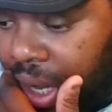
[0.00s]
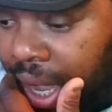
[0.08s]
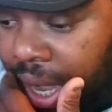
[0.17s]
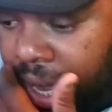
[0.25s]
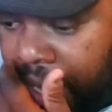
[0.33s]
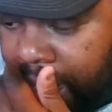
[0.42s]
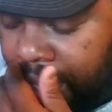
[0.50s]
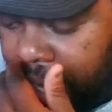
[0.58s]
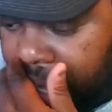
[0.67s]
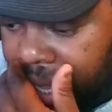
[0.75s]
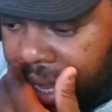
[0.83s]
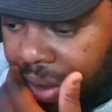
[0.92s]
uh
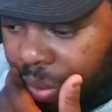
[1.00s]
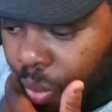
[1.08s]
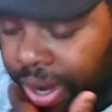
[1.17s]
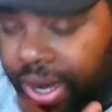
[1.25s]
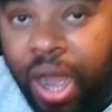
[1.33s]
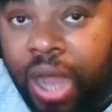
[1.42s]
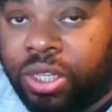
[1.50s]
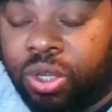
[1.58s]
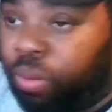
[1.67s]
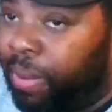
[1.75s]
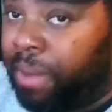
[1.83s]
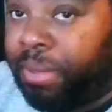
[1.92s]
one
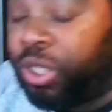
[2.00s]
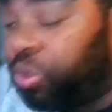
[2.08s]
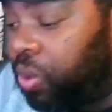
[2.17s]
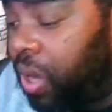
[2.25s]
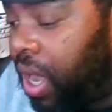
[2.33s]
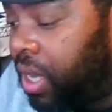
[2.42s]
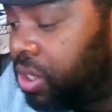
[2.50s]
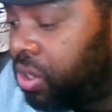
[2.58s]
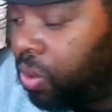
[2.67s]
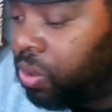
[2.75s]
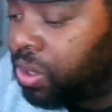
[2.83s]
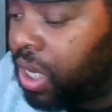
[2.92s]
console, maybe two
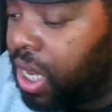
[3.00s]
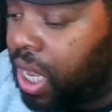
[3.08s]
consoles,